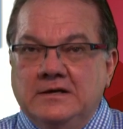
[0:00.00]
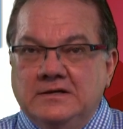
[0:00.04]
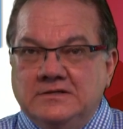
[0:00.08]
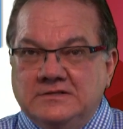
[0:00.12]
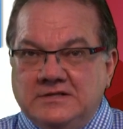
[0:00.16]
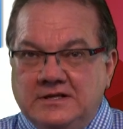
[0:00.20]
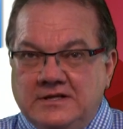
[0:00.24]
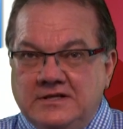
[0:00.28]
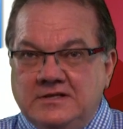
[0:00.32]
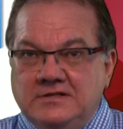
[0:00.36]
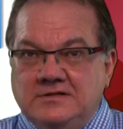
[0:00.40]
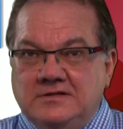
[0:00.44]

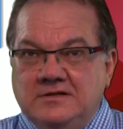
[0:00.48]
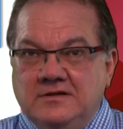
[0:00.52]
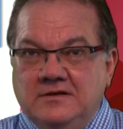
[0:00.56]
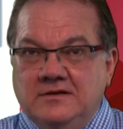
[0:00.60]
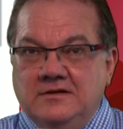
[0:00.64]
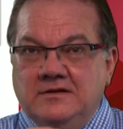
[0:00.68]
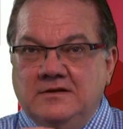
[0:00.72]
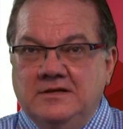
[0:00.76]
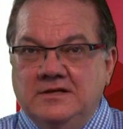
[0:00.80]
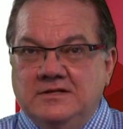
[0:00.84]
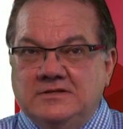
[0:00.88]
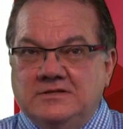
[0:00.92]
So
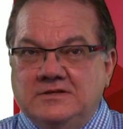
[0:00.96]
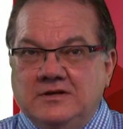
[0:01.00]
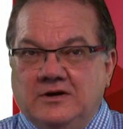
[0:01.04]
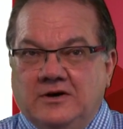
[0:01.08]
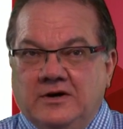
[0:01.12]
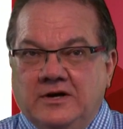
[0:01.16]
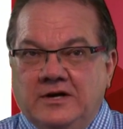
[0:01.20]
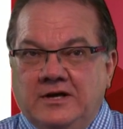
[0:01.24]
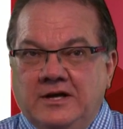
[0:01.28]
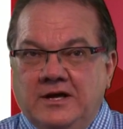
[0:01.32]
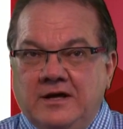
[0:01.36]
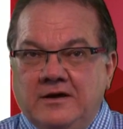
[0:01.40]
this
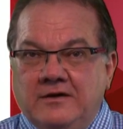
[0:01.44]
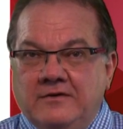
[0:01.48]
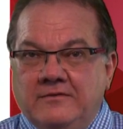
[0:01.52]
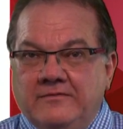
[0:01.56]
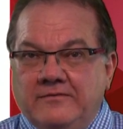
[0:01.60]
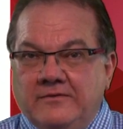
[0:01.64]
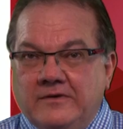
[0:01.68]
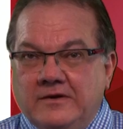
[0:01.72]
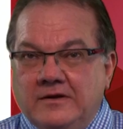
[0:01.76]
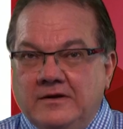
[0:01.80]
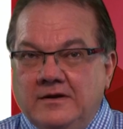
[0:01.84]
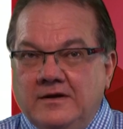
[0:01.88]
idea of
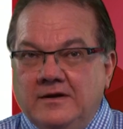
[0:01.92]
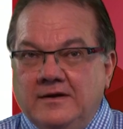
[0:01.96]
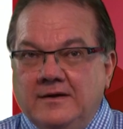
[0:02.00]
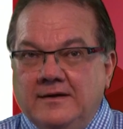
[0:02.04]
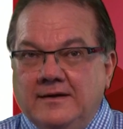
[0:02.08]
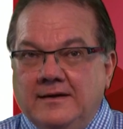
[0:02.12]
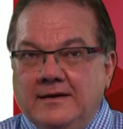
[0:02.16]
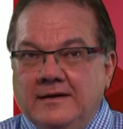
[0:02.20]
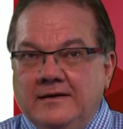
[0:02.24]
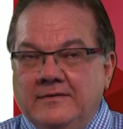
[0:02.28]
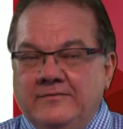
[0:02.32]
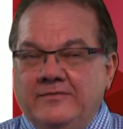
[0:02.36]

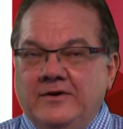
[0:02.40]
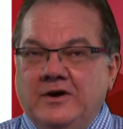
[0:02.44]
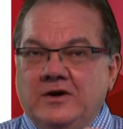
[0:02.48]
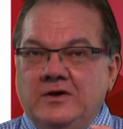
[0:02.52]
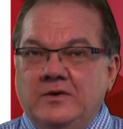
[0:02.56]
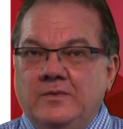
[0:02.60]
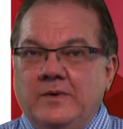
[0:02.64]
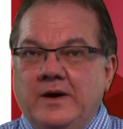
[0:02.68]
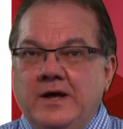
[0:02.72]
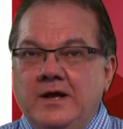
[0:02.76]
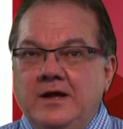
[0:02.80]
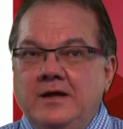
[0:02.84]

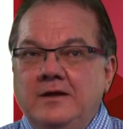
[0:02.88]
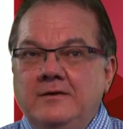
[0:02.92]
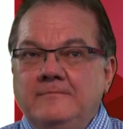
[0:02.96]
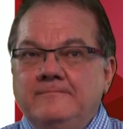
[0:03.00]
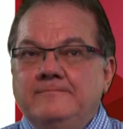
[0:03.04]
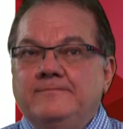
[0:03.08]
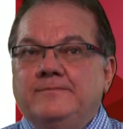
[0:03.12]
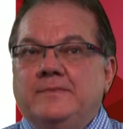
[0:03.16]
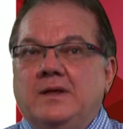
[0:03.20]
evaluating